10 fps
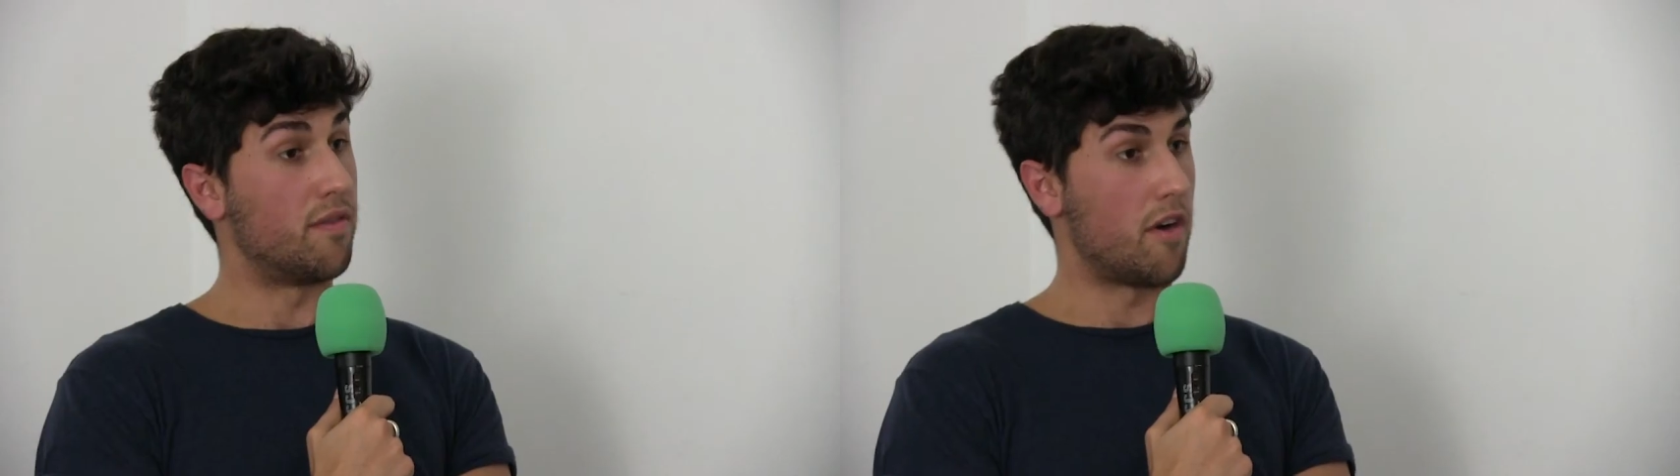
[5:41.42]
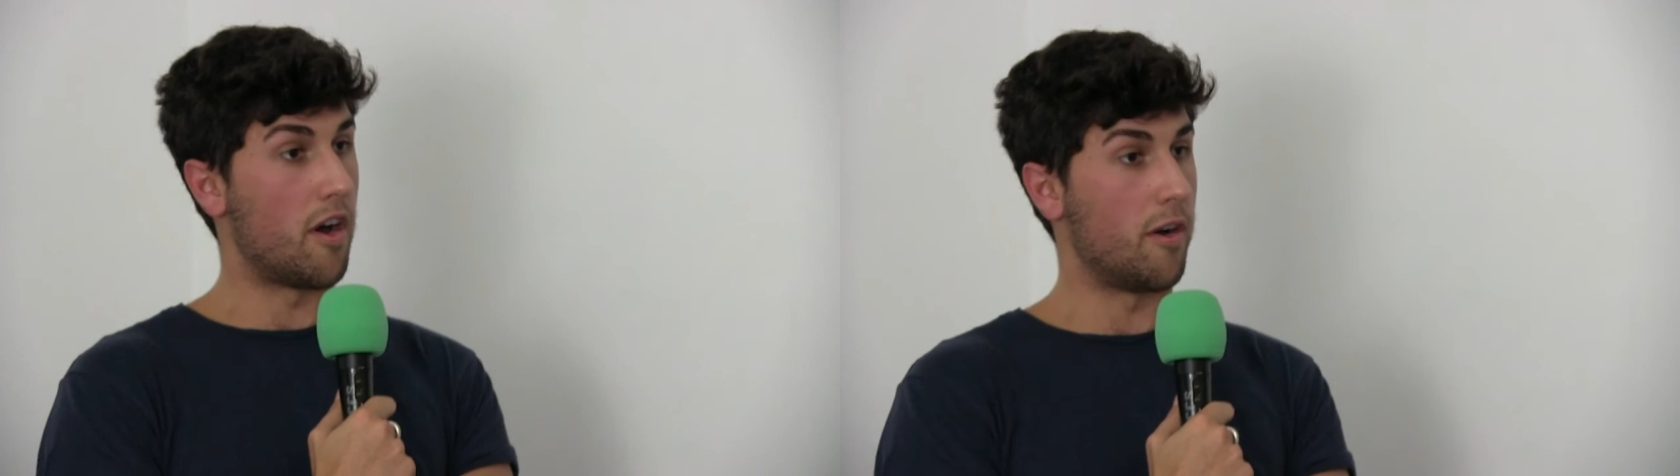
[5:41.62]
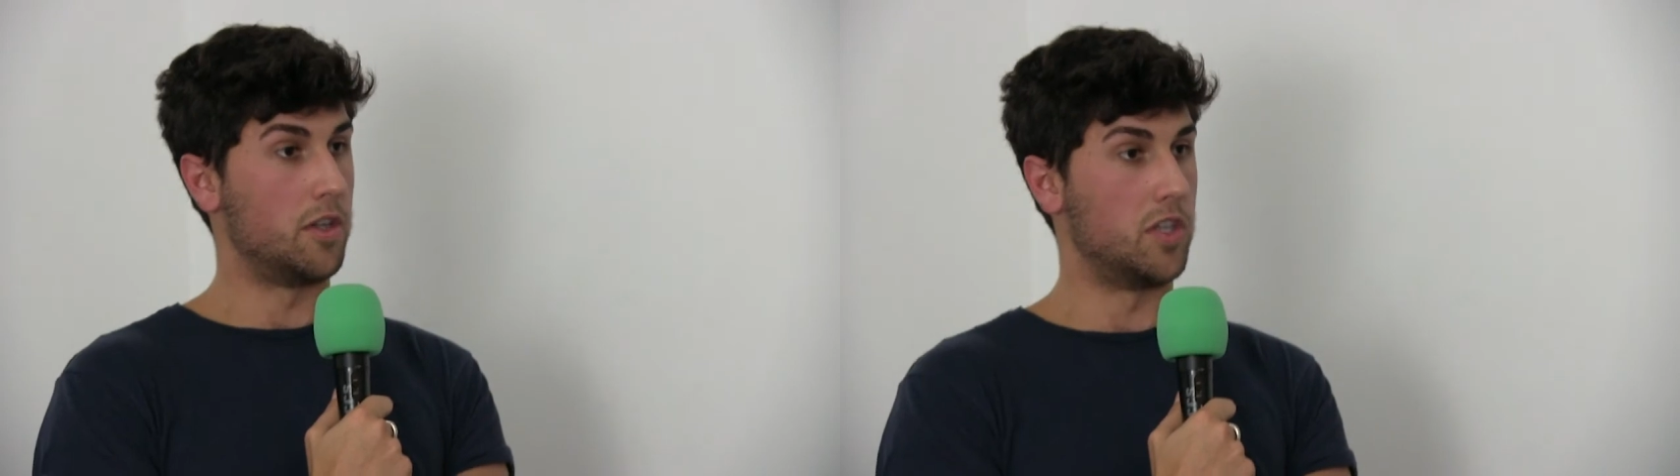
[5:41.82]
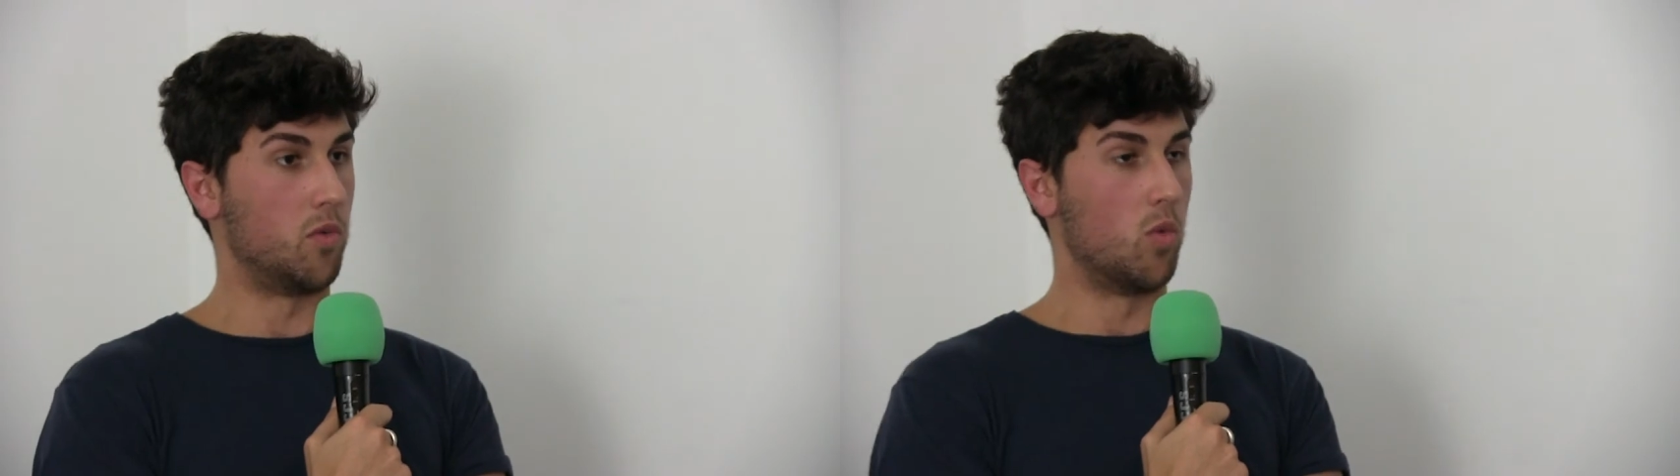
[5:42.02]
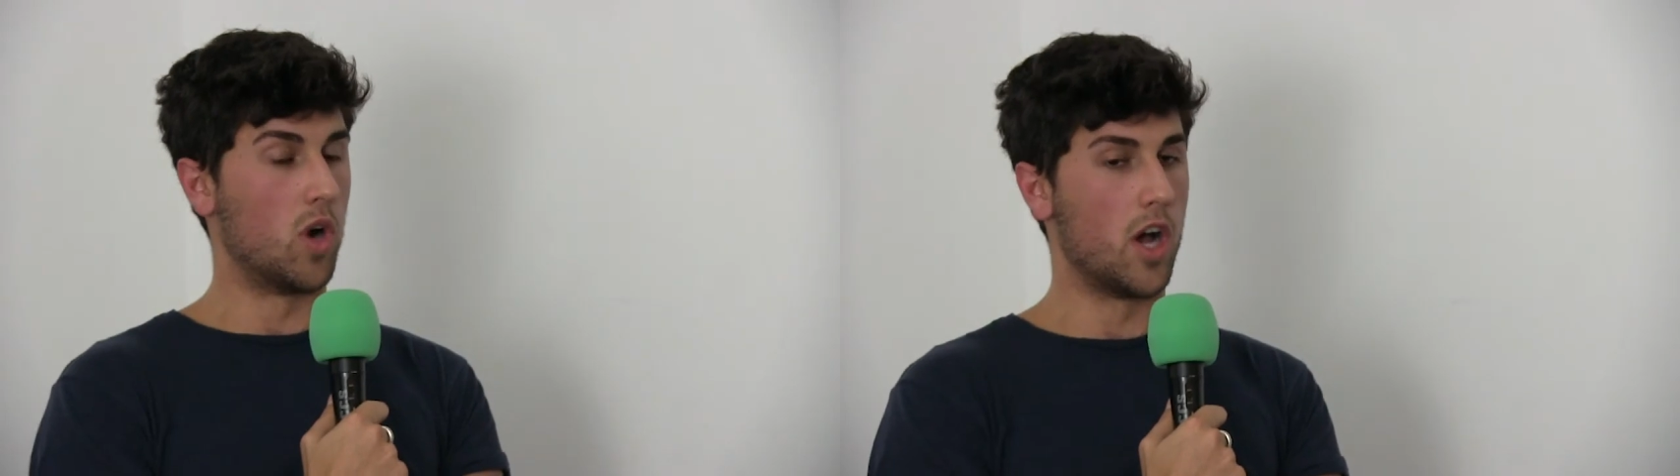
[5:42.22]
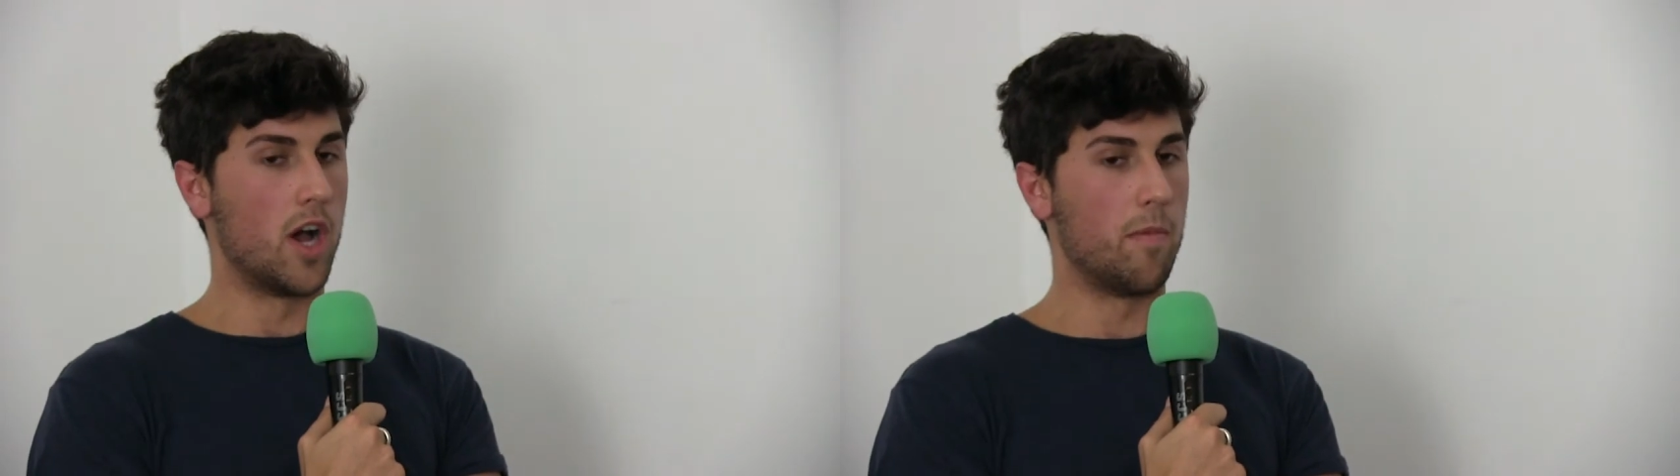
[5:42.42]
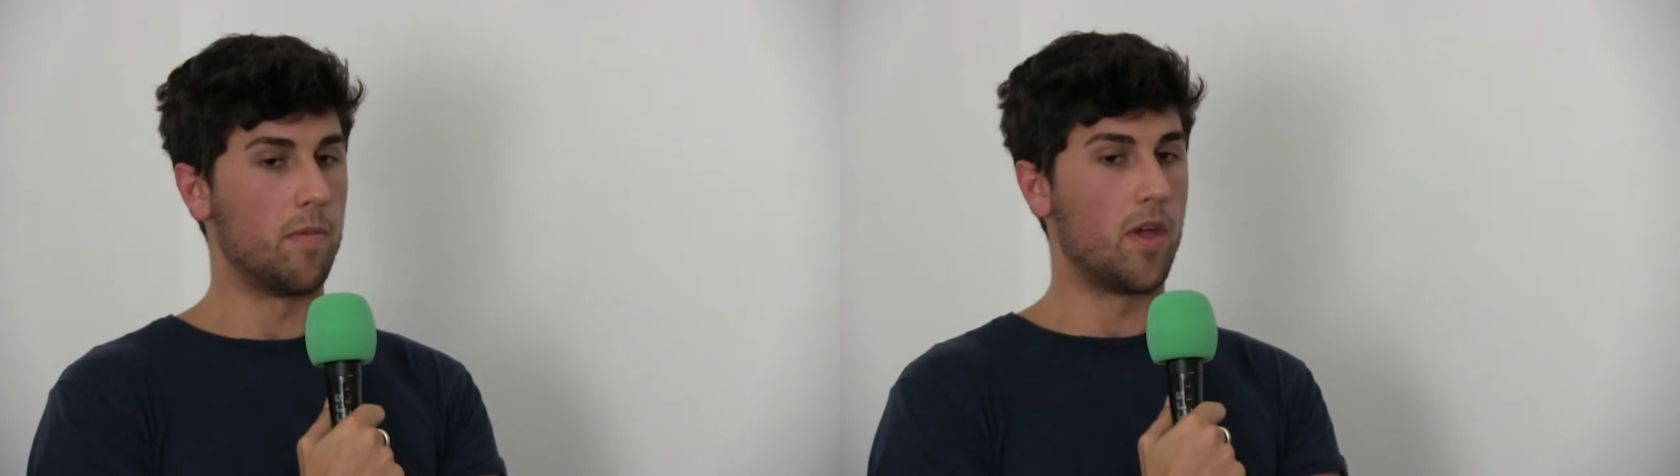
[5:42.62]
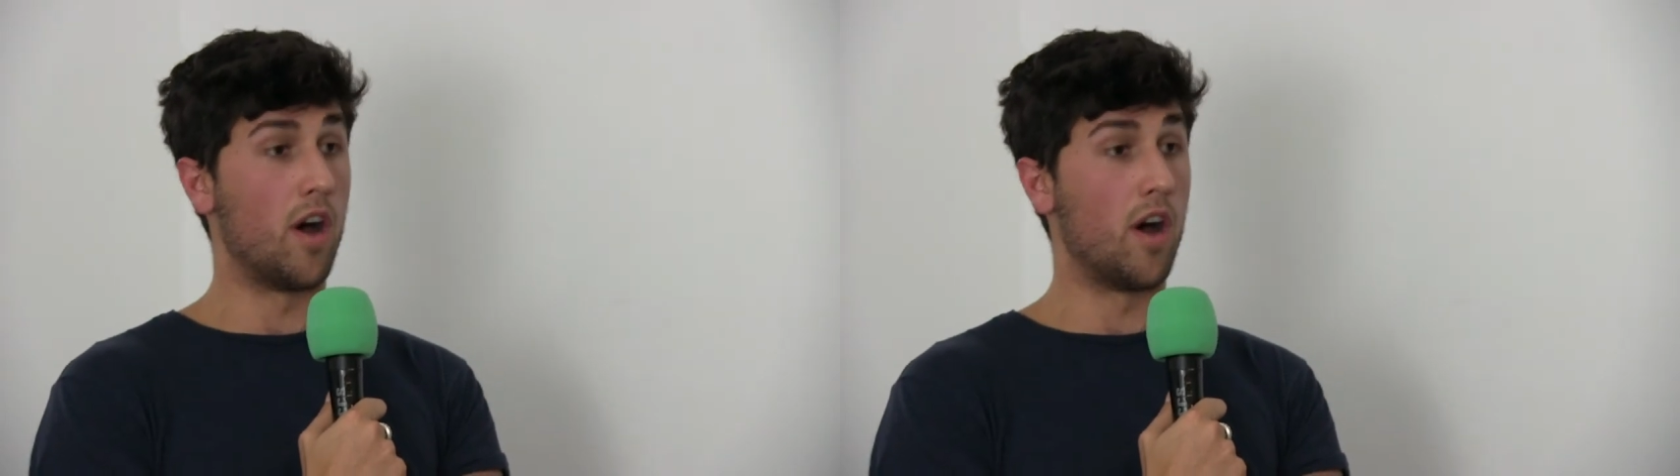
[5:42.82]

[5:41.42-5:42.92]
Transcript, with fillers: of fire, as it were,